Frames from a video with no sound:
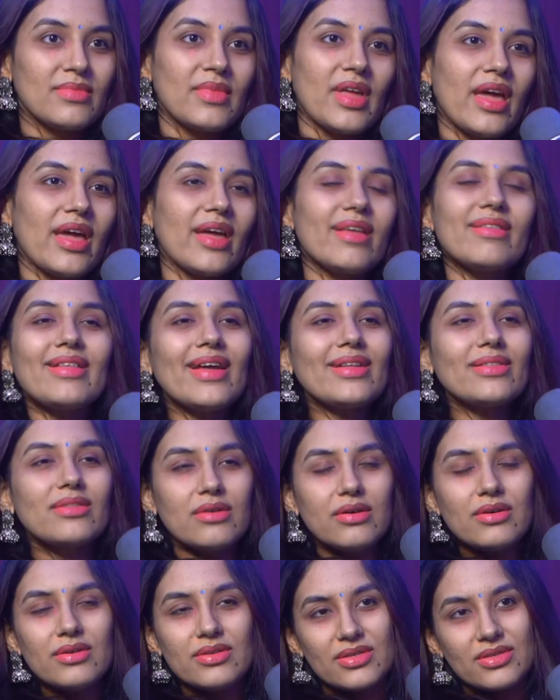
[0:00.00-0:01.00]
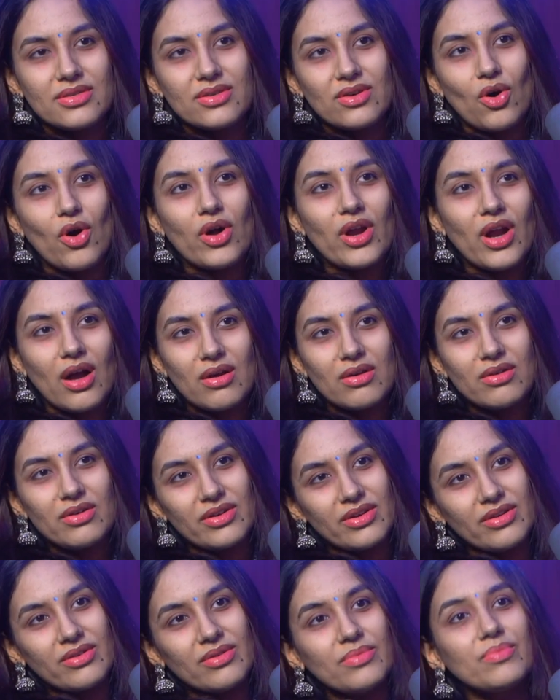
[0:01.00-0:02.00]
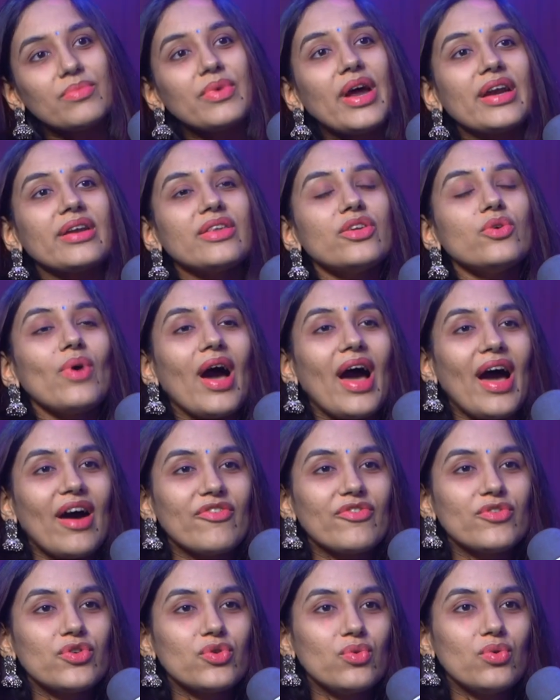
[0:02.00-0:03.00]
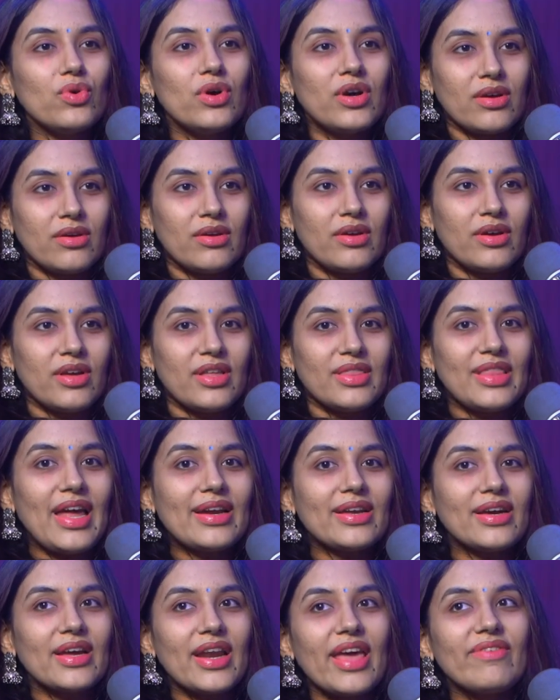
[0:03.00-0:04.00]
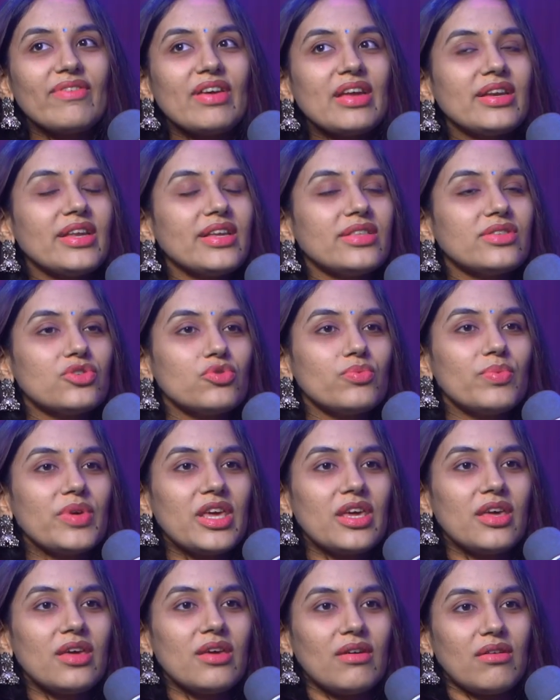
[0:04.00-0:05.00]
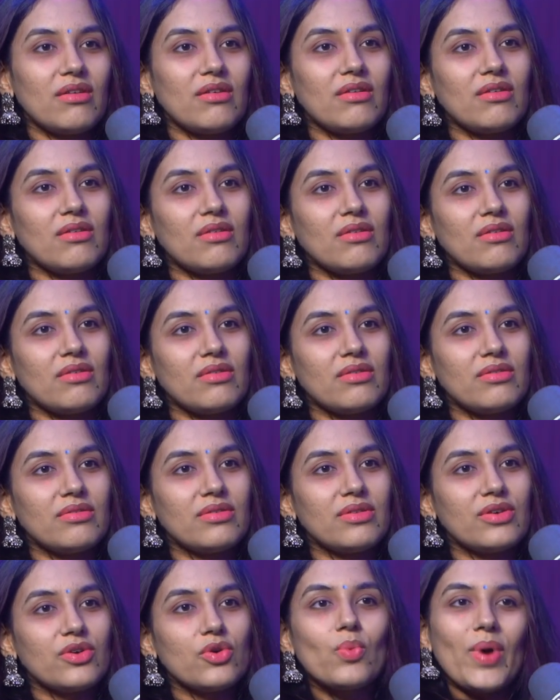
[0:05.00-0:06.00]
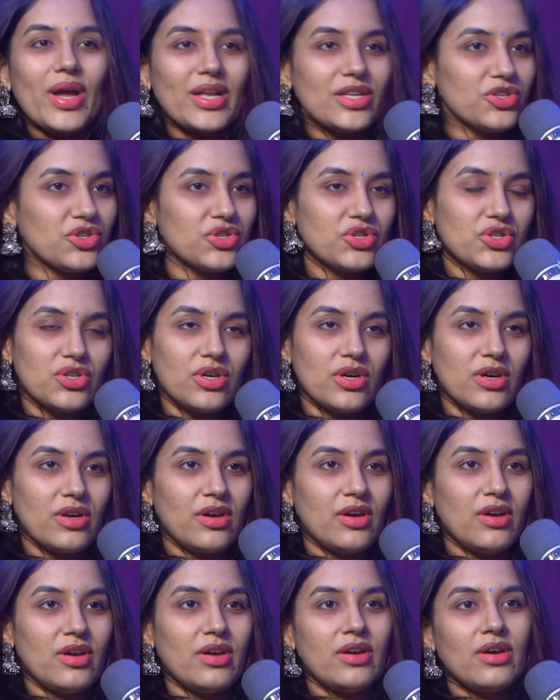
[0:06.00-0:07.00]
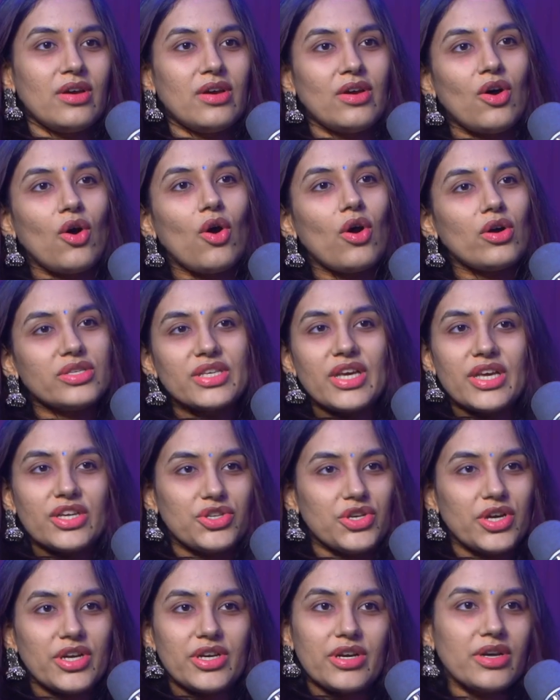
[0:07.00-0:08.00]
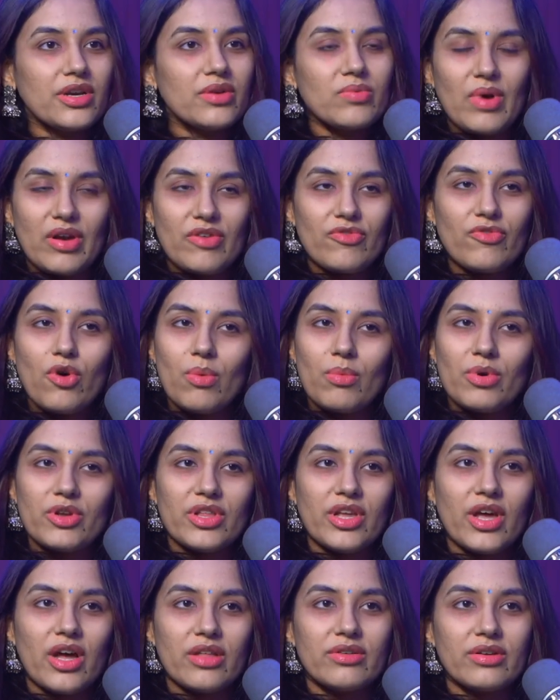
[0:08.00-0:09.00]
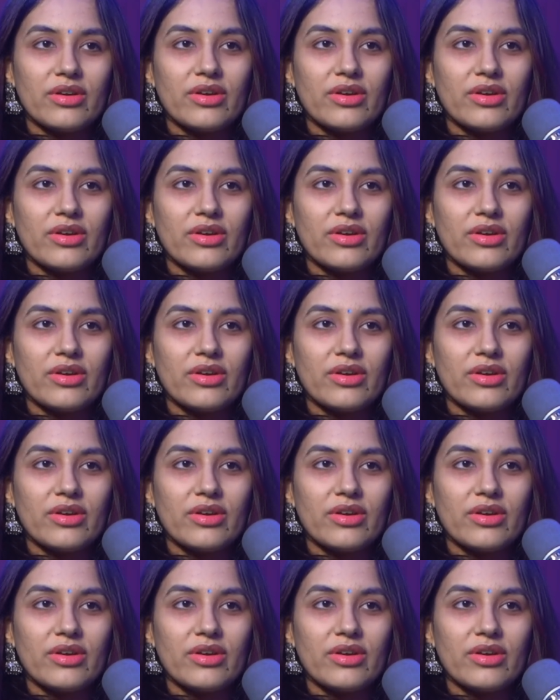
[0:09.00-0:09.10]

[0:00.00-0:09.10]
It's like thirst or hunger, and you have to. That craving needs to be quenched or satiated in one form or the other.